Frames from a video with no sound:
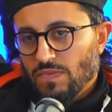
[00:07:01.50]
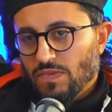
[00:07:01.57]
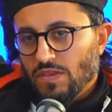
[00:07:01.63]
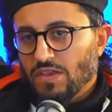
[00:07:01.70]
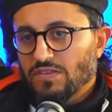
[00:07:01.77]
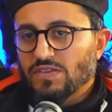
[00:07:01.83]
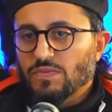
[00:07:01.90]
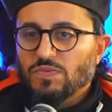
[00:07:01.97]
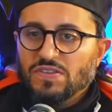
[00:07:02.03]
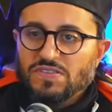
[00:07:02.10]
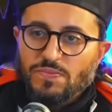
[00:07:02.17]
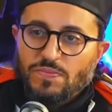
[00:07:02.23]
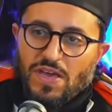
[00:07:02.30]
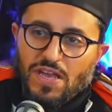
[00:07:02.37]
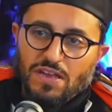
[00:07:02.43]
except the
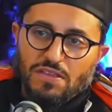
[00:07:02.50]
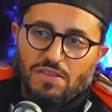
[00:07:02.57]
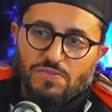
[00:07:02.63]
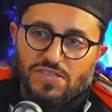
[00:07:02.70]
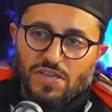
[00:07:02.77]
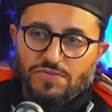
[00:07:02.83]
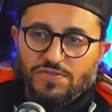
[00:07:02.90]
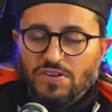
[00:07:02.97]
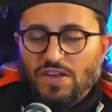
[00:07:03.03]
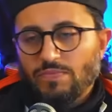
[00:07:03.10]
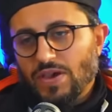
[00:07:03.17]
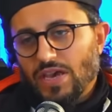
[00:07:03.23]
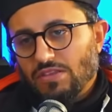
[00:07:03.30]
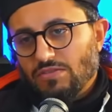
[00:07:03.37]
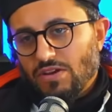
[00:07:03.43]
Zabaniya themselves are not
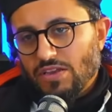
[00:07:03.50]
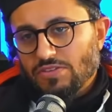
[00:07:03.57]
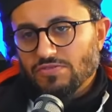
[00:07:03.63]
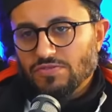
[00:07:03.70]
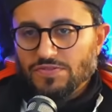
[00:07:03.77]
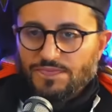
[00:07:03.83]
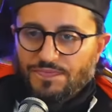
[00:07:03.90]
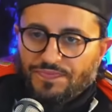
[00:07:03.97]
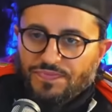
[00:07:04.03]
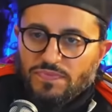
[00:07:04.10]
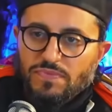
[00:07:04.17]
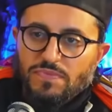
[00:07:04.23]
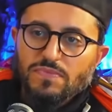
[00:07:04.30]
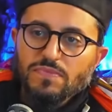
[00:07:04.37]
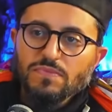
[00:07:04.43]
bad. They're angels.
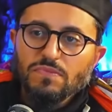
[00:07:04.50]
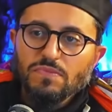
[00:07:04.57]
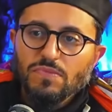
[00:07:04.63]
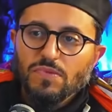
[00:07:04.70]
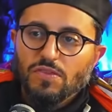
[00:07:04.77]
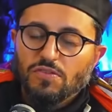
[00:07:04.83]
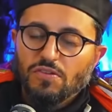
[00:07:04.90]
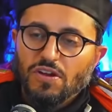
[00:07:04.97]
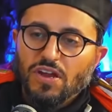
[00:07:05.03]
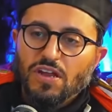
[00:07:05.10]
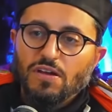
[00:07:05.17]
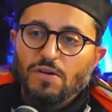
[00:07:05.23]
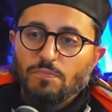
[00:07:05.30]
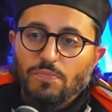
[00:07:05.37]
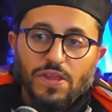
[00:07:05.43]
They're going
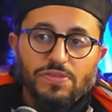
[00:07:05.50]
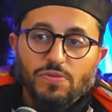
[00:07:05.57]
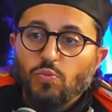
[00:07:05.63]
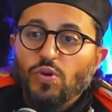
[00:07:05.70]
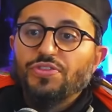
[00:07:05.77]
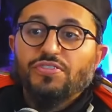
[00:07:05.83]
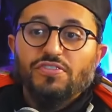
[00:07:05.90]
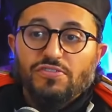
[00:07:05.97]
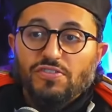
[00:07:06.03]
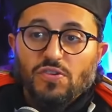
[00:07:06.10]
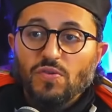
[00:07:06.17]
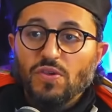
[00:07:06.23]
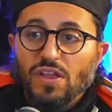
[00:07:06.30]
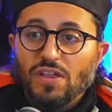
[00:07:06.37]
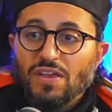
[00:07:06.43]
to, but what they're
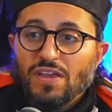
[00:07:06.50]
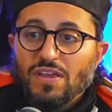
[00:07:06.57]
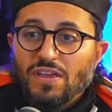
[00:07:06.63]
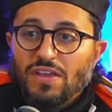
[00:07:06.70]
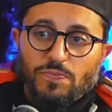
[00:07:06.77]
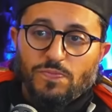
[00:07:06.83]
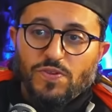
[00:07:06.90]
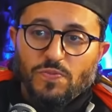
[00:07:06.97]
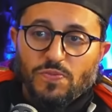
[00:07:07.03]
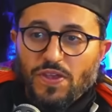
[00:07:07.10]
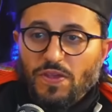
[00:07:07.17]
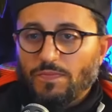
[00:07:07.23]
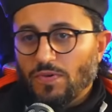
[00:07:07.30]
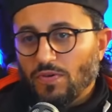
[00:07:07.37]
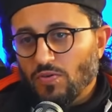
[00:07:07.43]
doing to
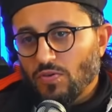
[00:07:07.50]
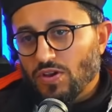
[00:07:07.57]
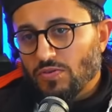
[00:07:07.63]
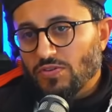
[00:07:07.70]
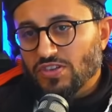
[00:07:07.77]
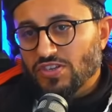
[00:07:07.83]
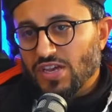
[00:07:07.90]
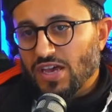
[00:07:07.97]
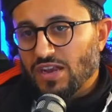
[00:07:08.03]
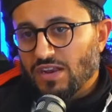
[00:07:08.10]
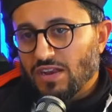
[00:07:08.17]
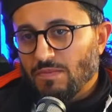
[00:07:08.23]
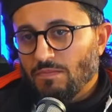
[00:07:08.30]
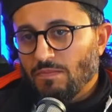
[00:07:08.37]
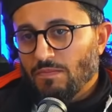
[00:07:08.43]
people who go to
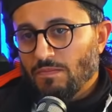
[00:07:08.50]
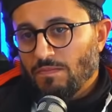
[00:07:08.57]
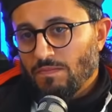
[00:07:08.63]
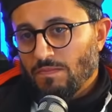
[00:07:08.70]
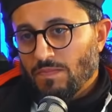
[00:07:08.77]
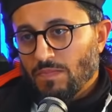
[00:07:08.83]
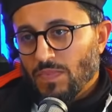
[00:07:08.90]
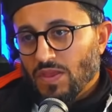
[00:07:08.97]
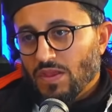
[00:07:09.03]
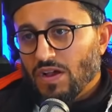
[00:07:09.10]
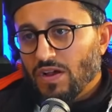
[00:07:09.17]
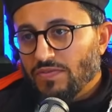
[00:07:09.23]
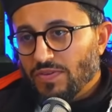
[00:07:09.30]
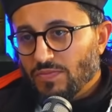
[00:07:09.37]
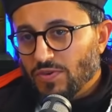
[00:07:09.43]
Jahannam
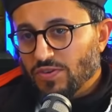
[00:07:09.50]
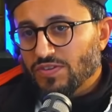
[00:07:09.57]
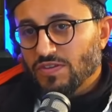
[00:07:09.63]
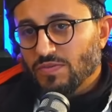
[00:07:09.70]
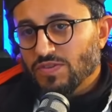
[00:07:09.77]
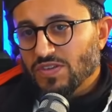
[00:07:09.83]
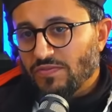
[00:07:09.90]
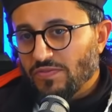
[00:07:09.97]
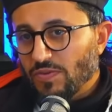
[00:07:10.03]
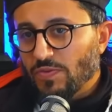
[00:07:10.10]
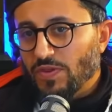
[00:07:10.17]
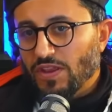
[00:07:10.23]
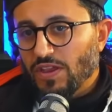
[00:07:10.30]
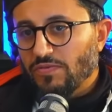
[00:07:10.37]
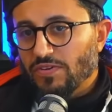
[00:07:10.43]
of the Muslims, of the
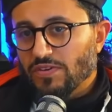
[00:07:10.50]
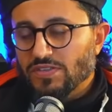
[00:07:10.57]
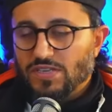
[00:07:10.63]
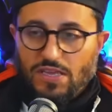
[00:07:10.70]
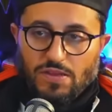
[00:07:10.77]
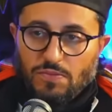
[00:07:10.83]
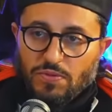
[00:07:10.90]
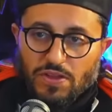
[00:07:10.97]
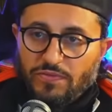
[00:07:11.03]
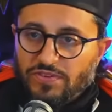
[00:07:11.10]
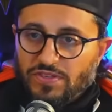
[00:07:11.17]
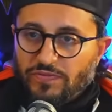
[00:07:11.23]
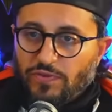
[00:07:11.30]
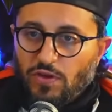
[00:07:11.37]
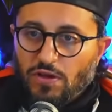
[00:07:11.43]
believers, and the
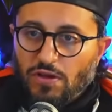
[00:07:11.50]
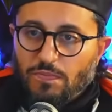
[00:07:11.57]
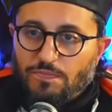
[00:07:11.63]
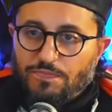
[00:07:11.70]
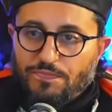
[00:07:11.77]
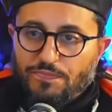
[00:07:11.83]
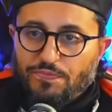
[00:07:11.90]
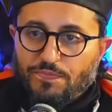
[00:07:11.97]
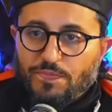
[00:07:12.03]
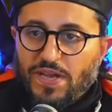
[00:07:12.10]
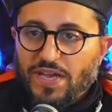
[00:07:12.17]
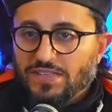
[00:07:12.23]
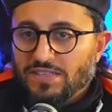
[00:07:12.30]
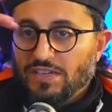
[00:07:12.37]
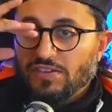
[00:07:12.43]
believers of all
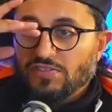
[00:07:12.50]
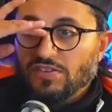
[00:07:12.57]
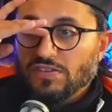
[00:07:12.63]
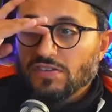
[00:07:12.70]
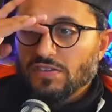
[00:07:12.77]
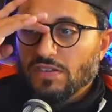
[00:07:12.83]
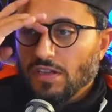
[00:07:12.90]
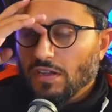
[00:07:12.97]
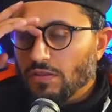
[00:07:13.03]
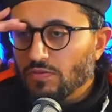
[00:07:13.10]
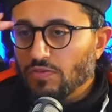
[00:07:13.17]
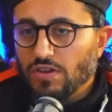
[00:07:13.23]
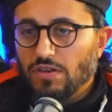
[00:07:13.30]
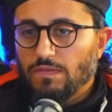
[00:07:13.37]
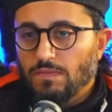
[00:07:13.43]
past nations
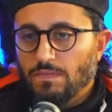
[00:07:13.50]
included,